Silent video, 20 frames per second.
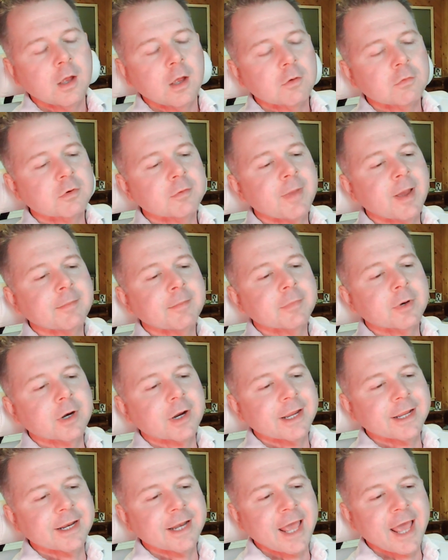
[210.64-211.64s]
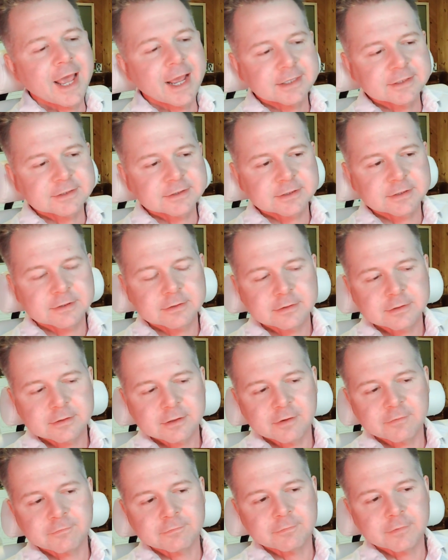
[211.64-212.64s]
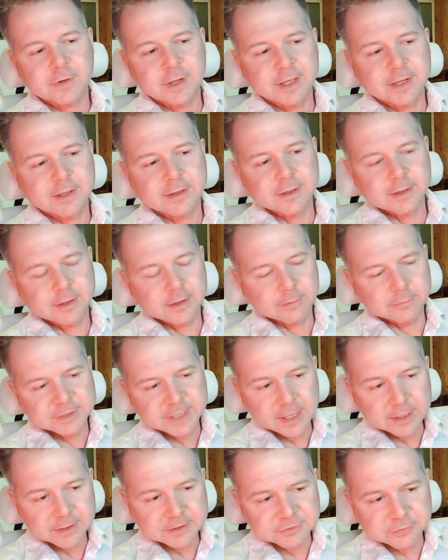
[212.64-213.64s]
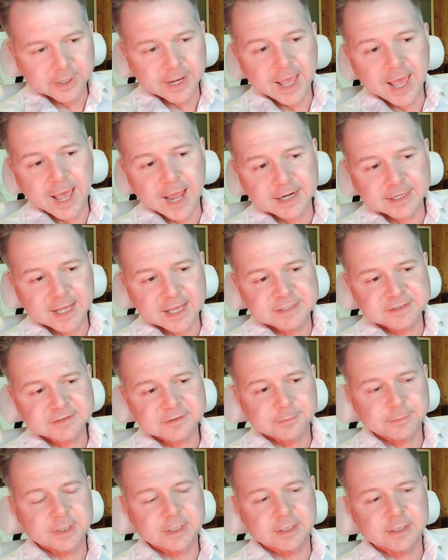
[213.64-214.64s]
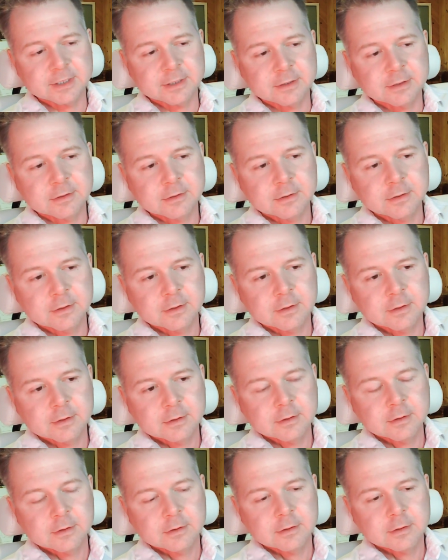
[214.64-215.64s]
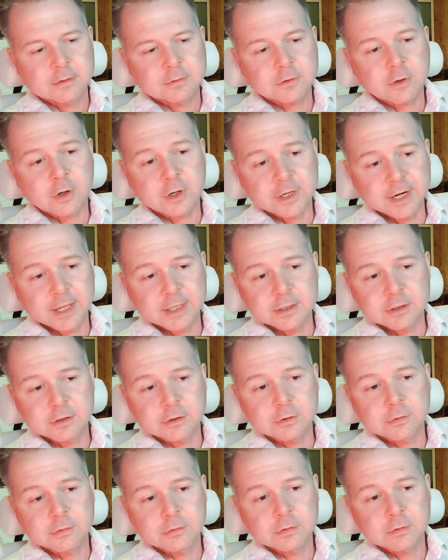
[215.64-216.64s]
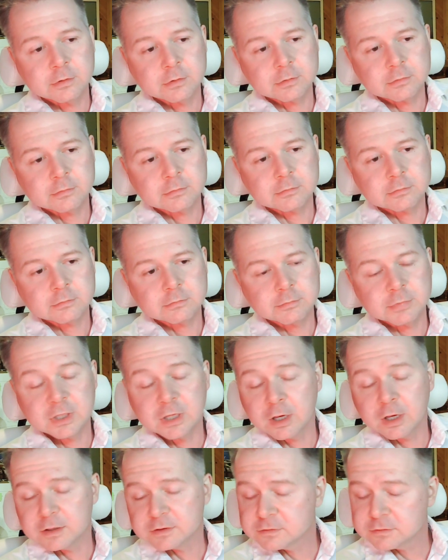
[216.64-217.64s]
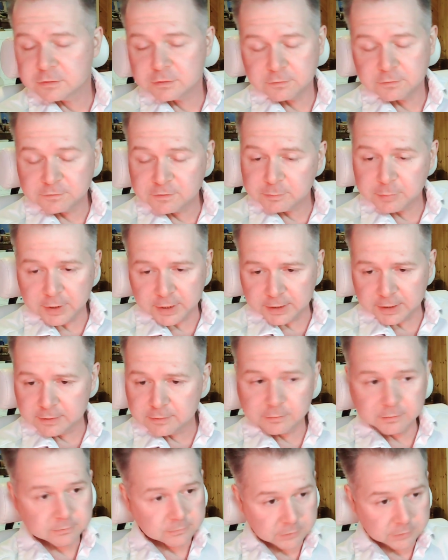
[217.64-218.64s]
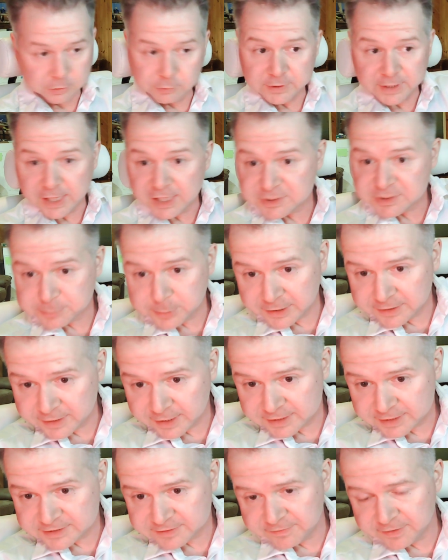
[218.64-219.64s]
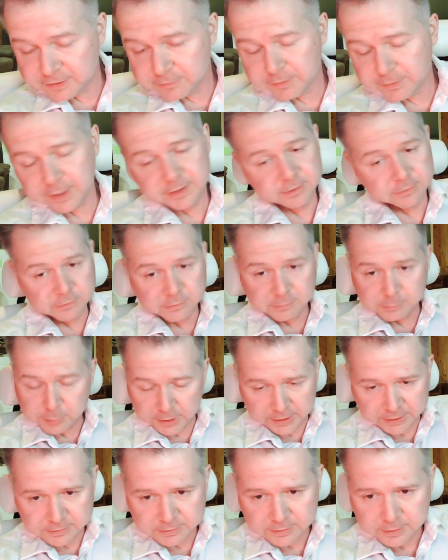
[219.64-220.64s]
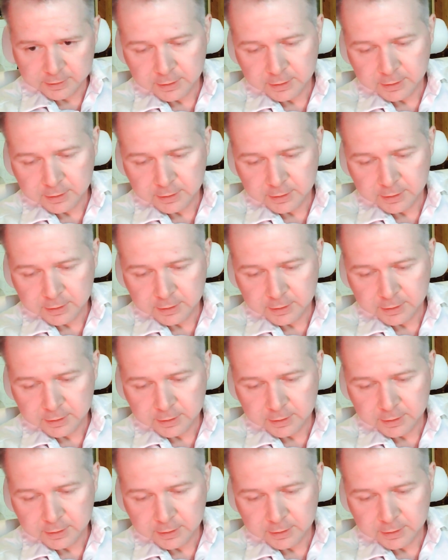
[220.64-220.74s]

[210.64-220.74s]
remember an act, a, a retaliatory act has to be targeted at you because you've complained and you engage in protected activity, right? You complain.